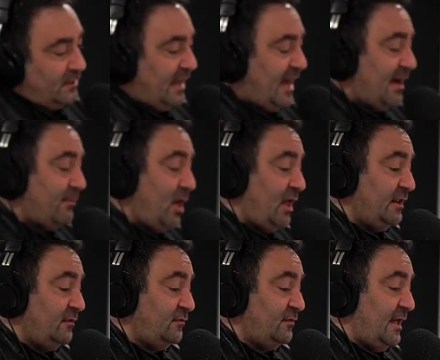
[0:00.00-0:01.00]
yeah, I'm
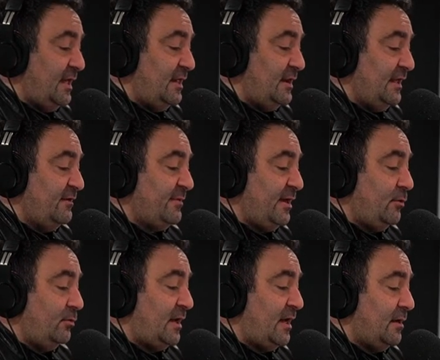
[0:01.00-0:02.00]
honest and I give my
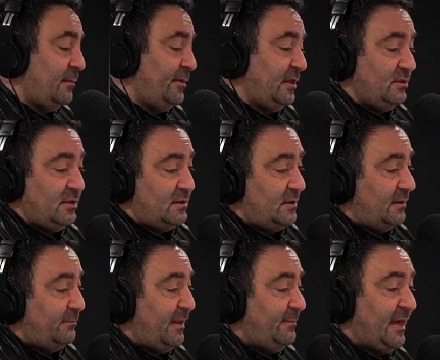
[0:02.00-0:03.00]
own uh, opinion,
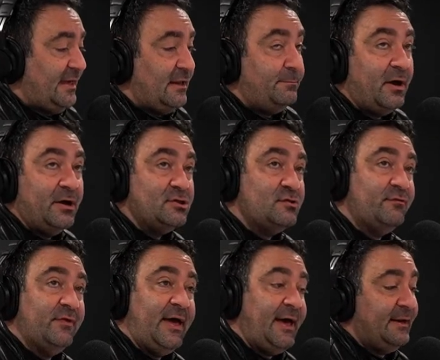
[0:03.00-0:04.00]
and maybe I get punished
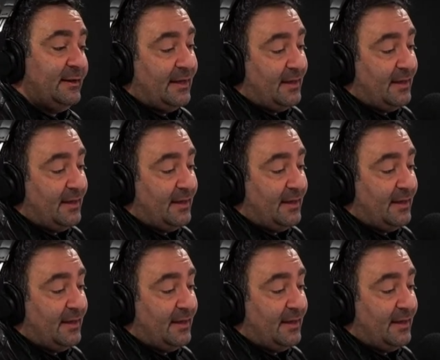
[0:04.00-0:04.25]
for that.